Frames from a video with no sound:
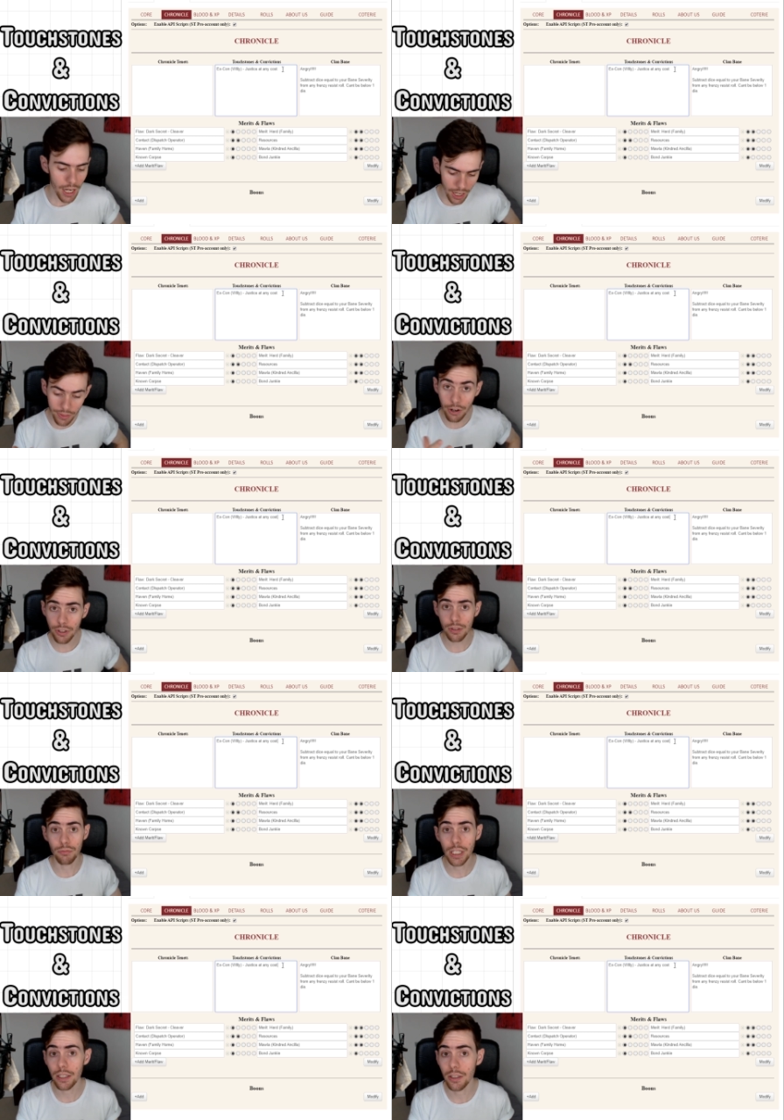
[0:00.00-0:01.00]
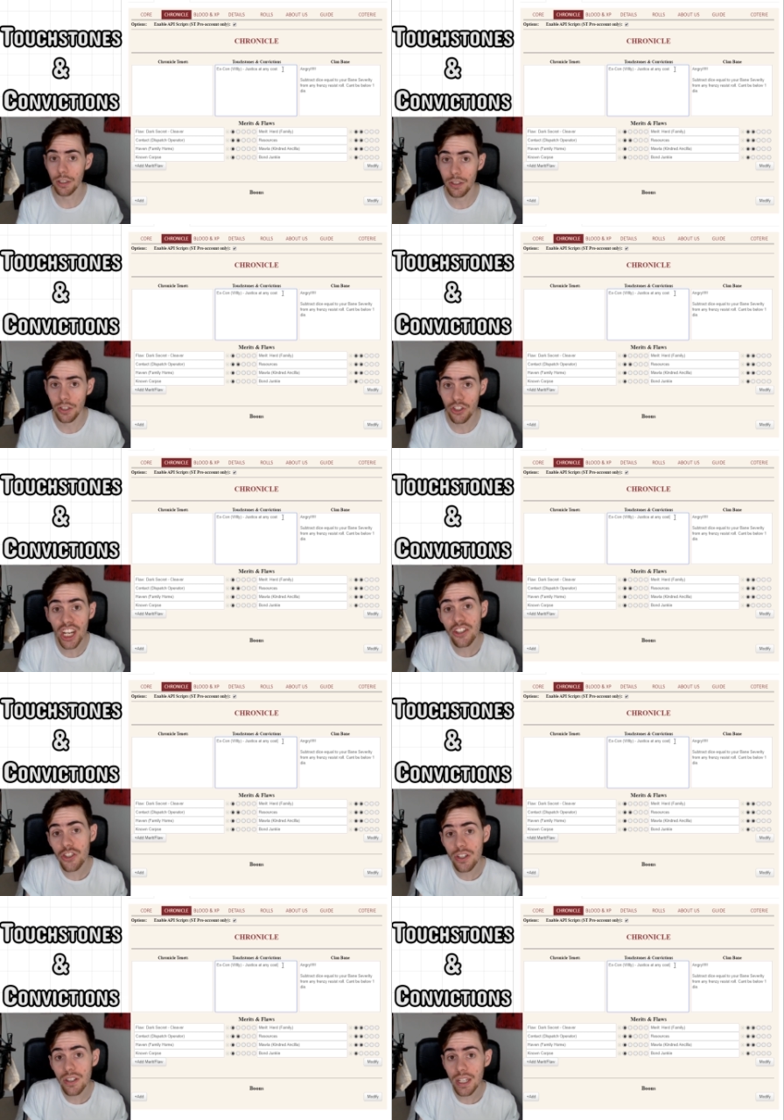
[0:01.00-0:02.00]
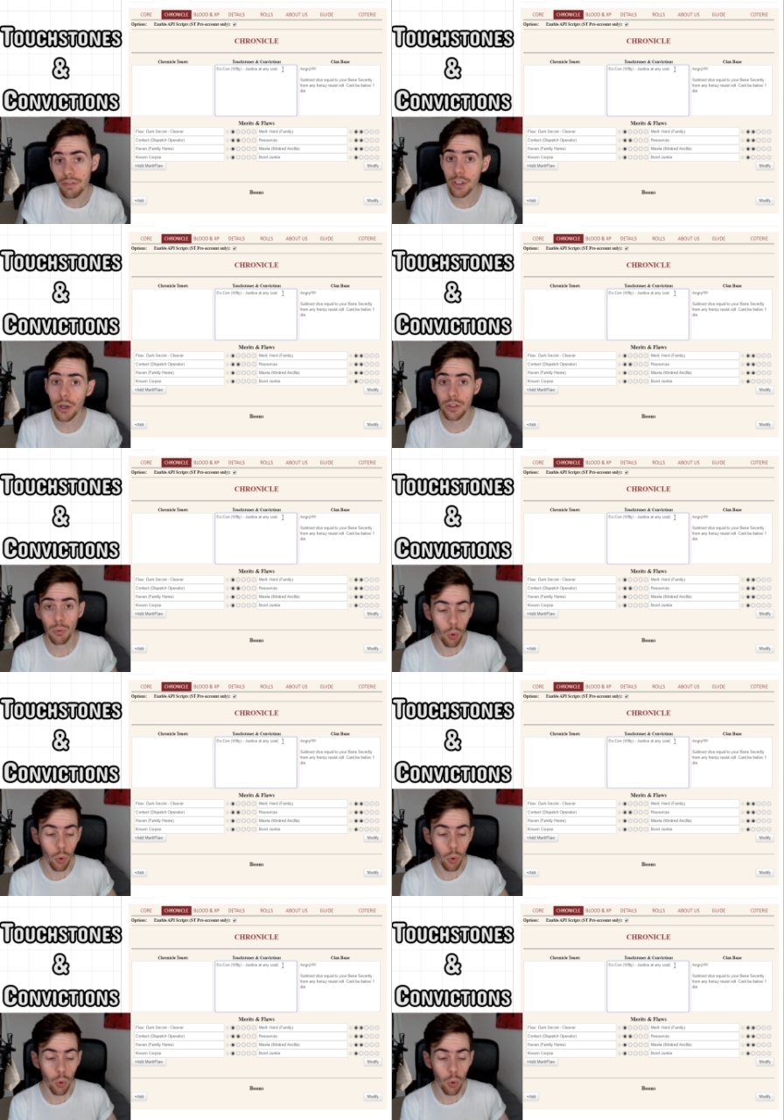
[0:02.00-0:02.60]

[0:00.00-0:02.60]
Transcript: Uh, there are some real good suggestions if you go to